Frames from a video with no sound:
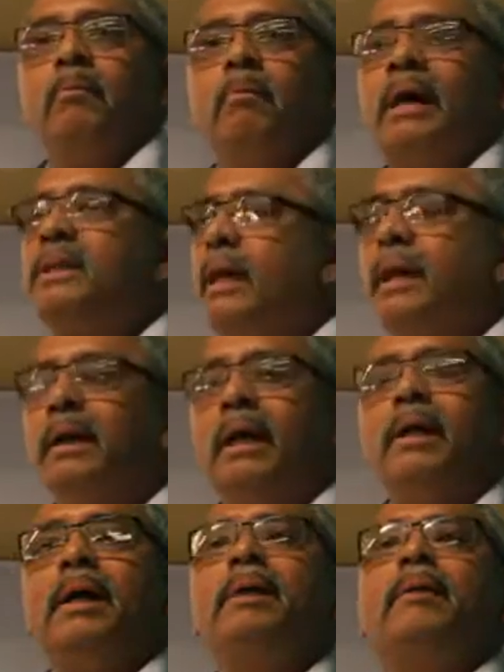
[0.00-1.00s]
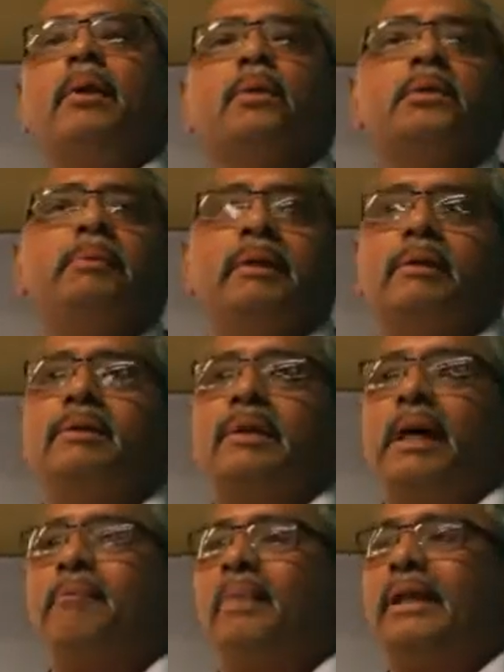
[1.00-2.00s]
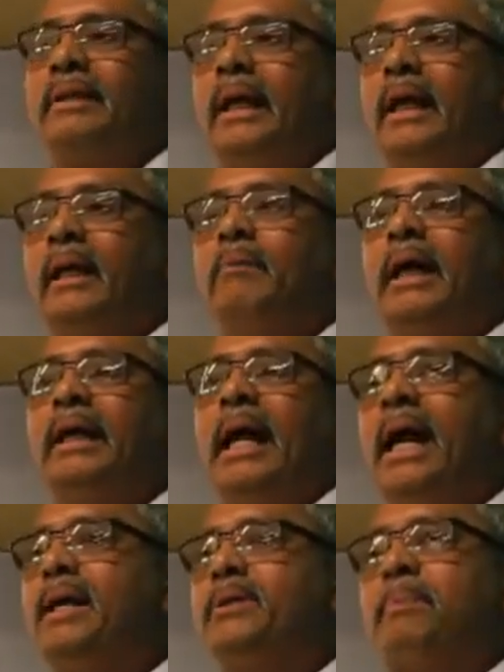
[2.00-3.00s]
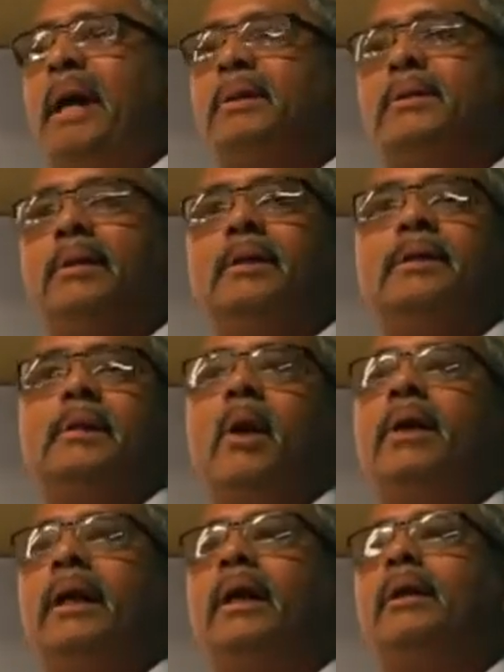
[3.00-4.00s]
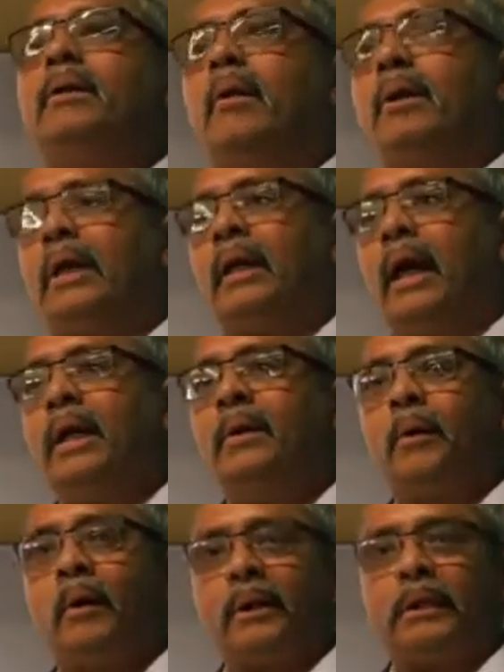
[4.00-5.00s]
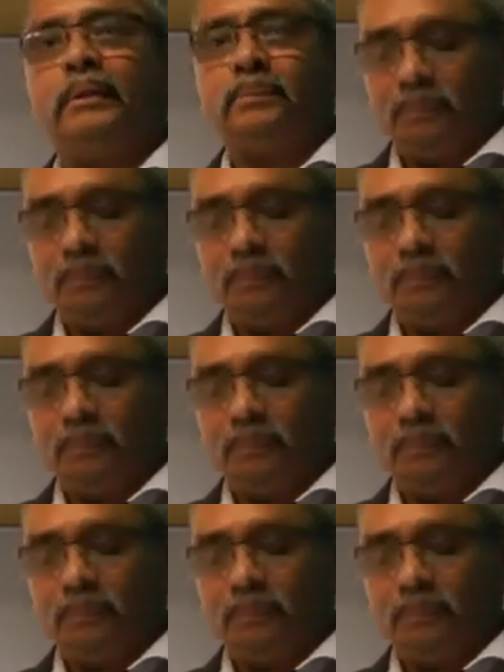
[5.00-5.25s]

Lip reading: My son didn't introduce me this time by saying my dad's passion is talking, and talking.